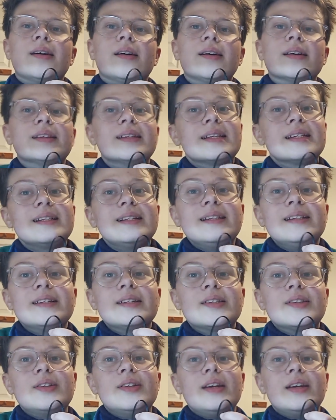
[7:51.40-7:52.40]
This leads
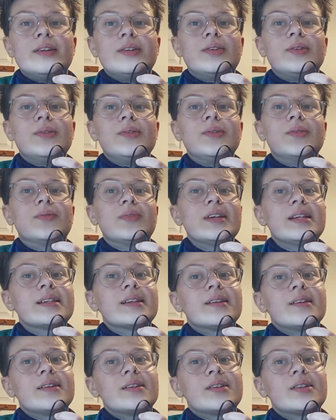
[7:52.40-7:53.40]
to
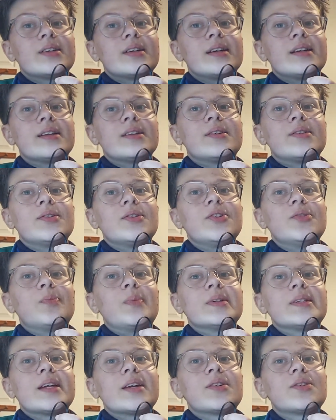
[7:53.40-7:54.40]
research into
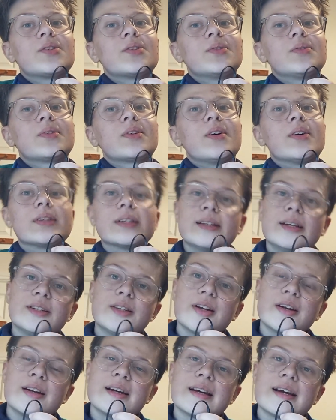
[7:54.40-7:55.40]
potential
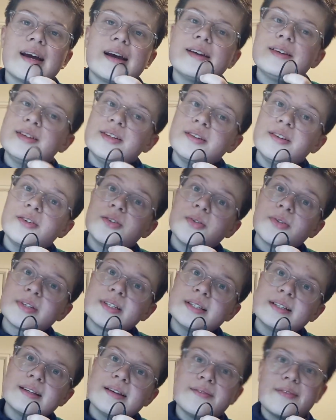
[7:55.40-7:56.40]
carcinogenic and
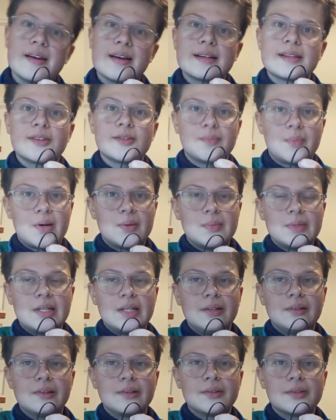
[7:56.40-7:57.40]
genotoxic effects of
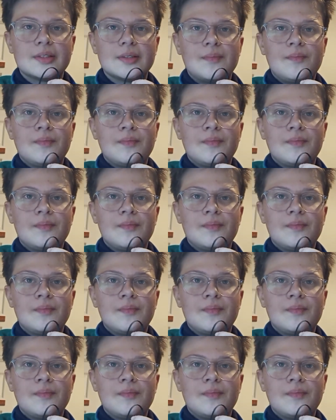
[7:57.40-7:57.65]
biomaterials.